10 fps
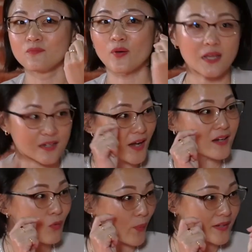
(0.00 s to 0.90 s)
when
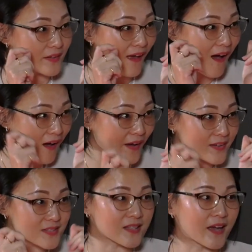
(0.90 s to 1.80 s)
kind of when their
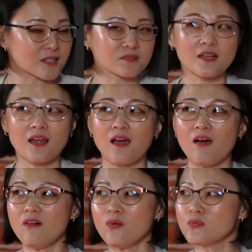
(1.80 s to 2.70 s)
eyes light up, they're like,
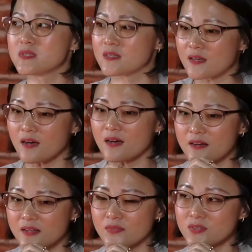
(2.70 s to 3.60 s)
oh
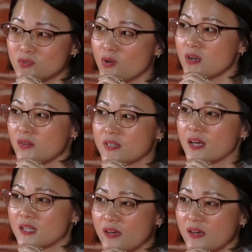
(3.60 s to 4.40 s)
yeah, I never thought of that. I